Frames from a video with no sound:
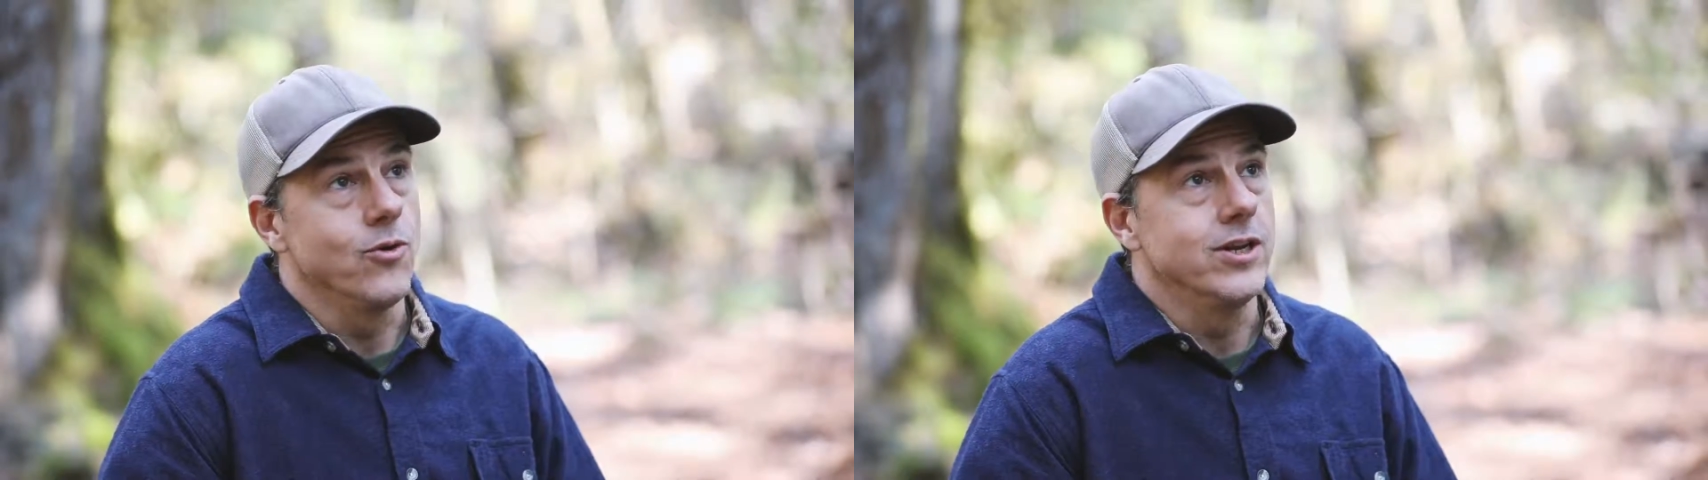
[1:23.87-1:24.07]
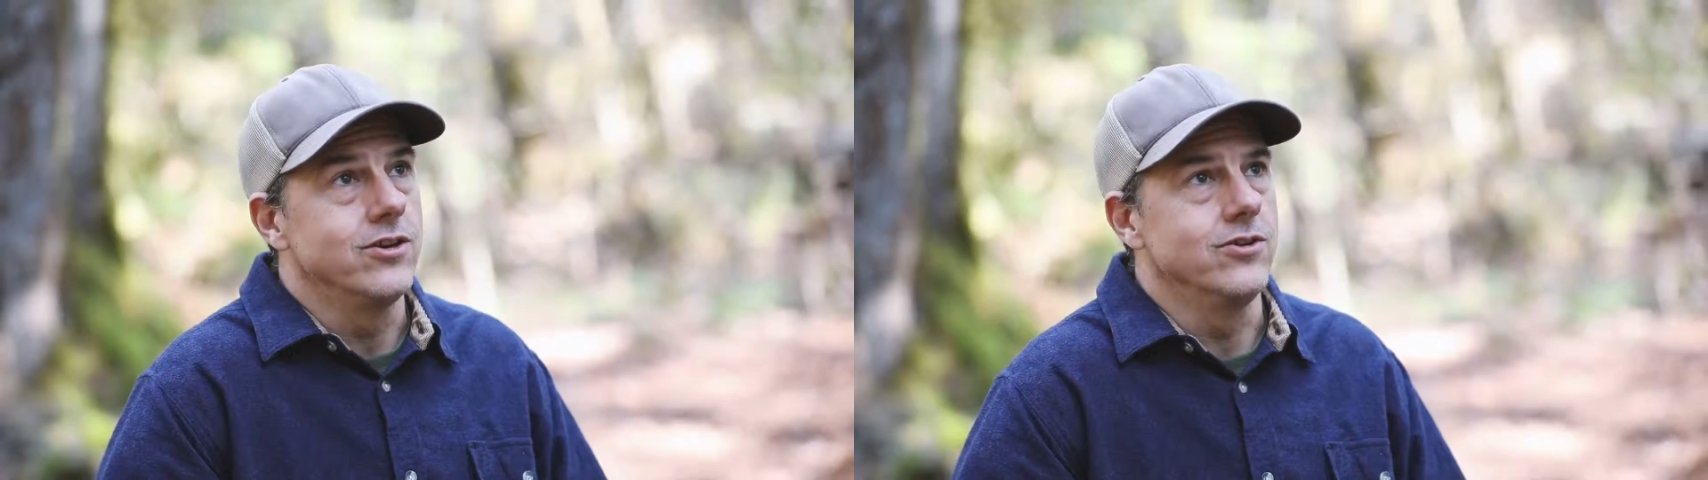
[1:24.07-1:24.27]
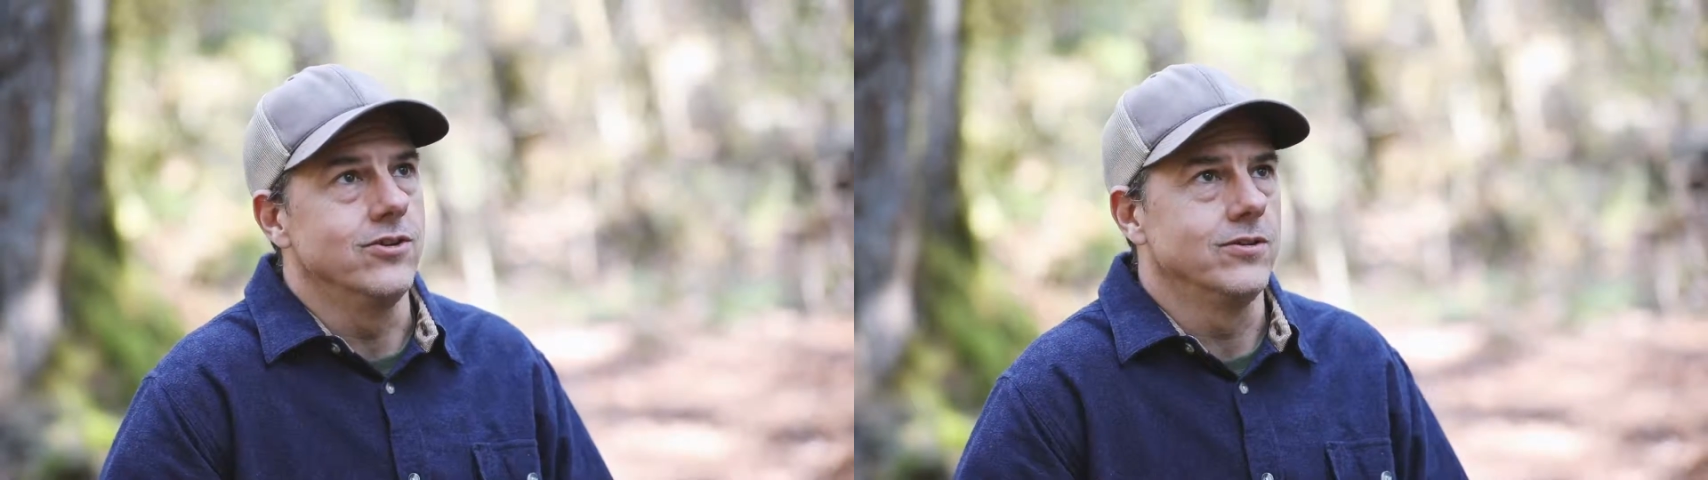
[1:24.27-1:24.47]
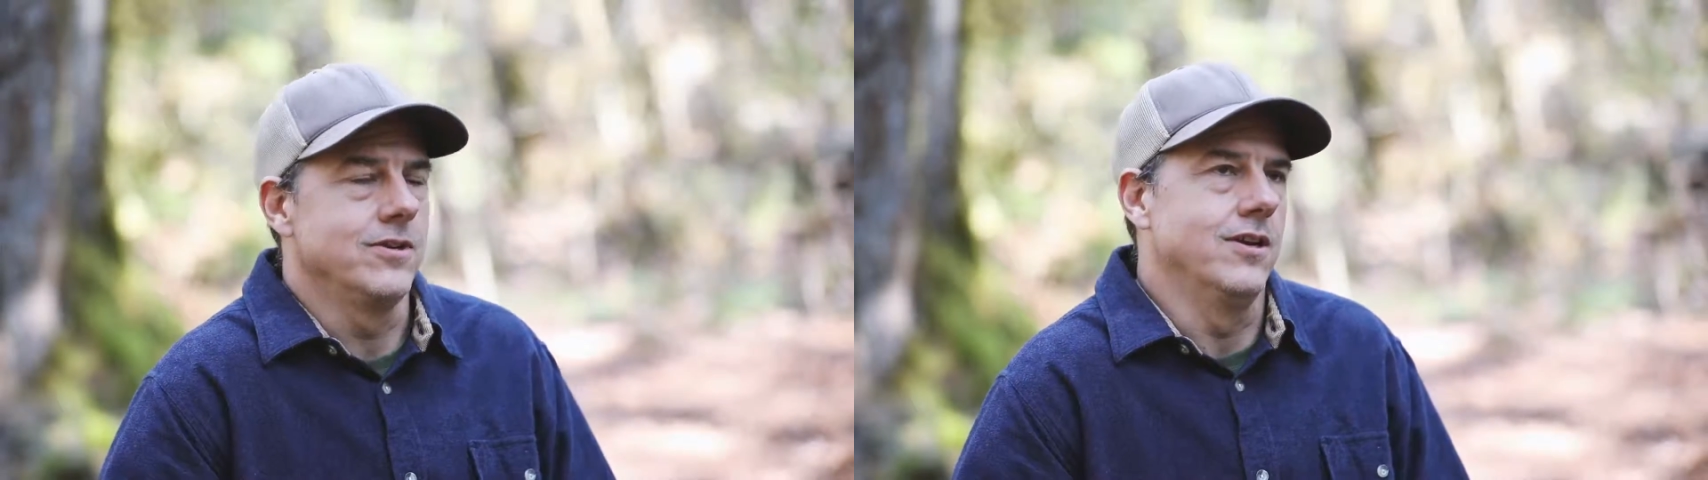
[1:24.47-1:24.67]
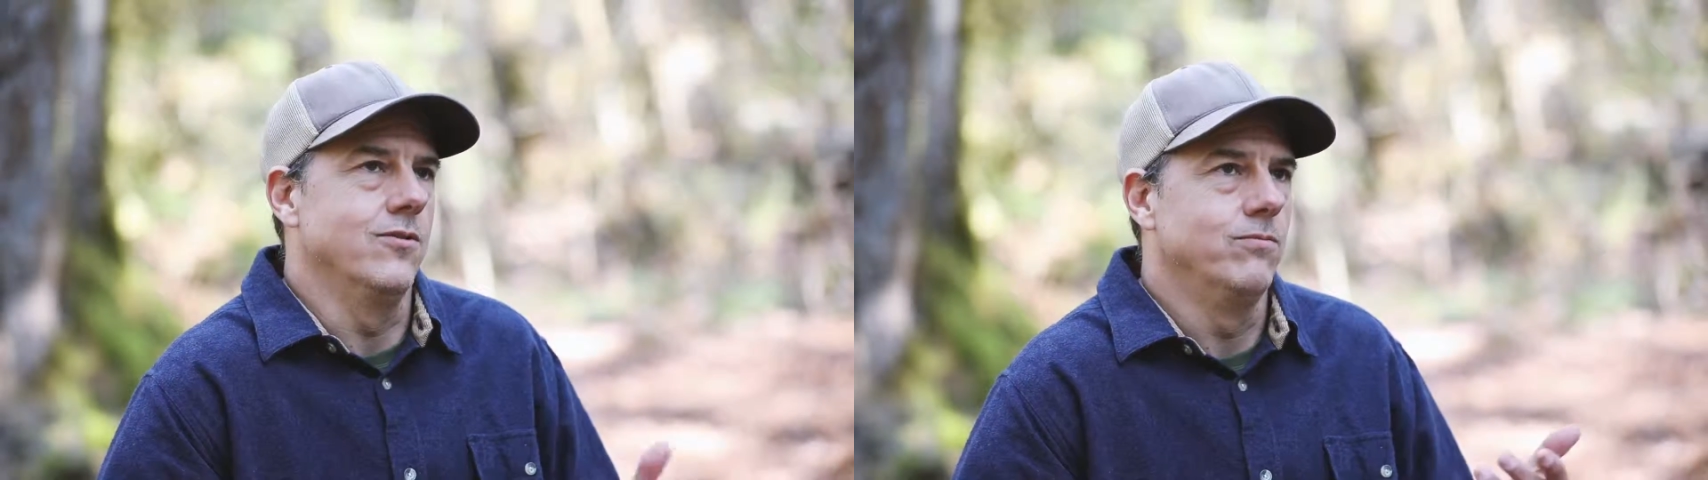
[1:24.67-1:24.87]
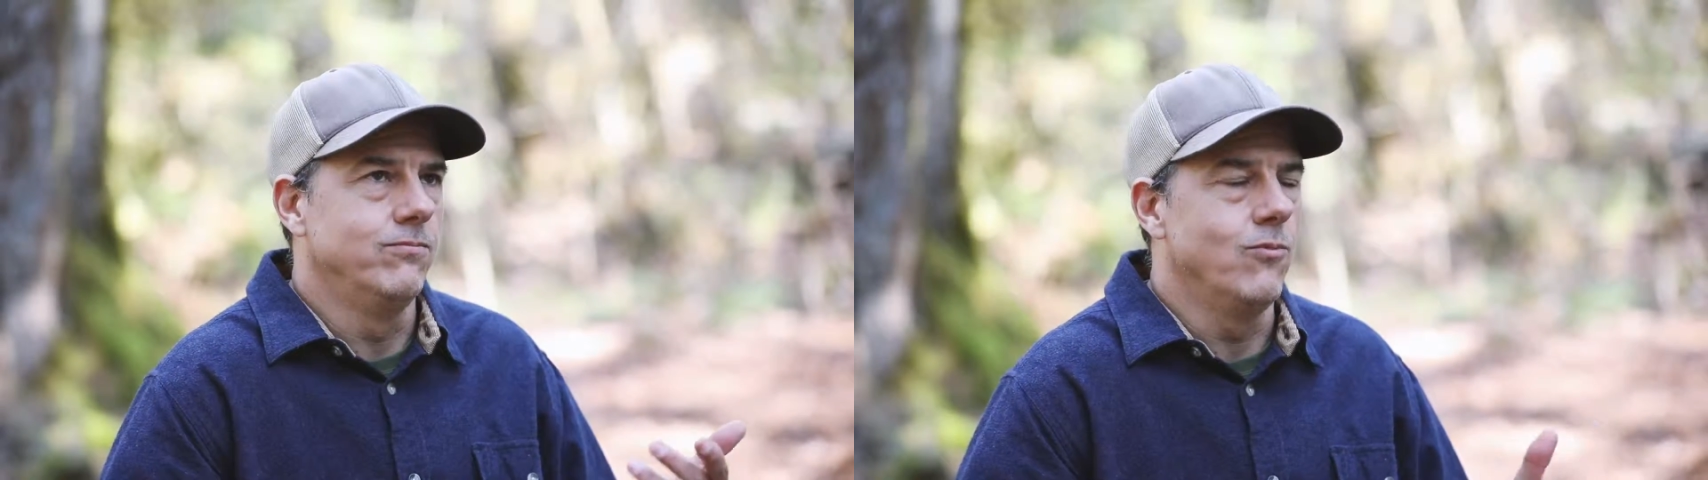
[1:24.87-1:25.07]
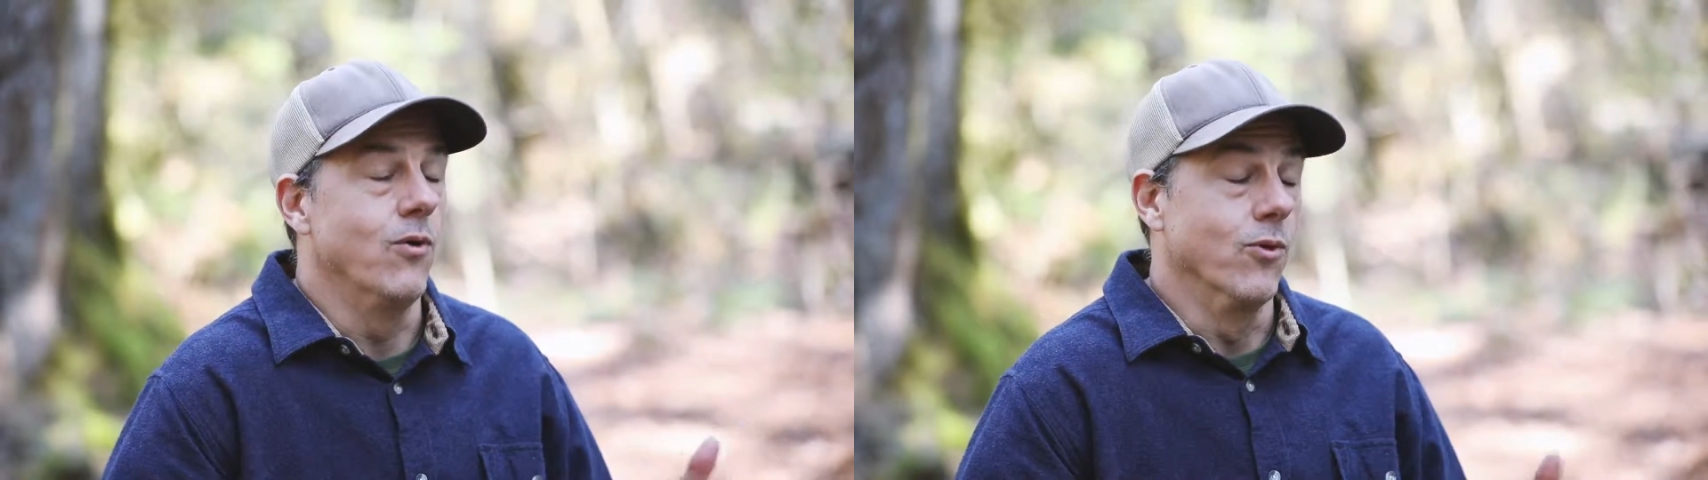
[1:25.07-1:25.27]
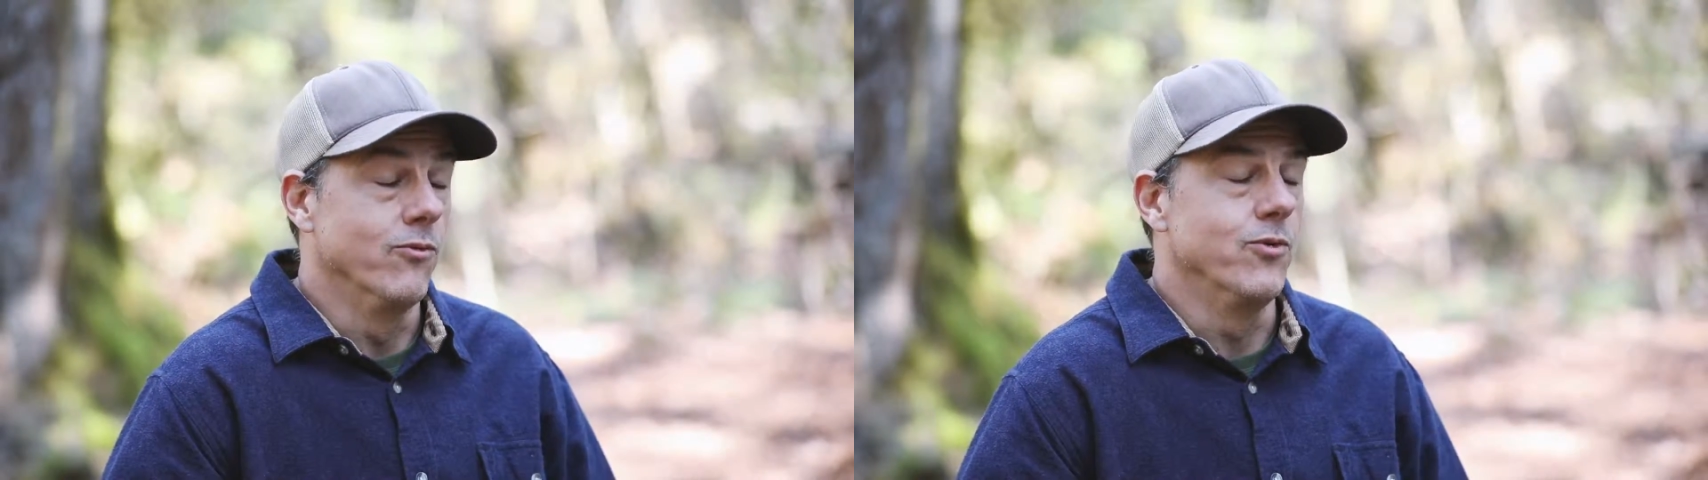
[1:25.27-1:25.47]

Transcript: into, what were